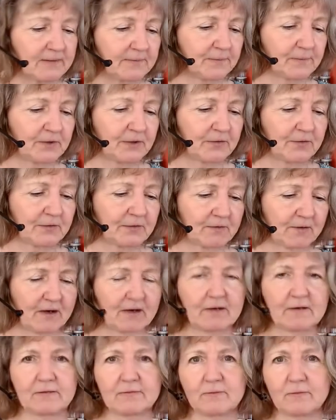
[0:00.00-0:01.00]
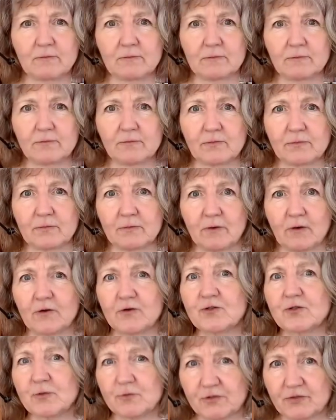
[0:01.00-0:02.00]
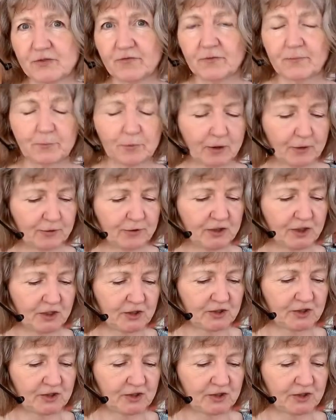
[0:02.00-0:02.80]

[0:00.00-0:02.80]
There are all sorts of approaches.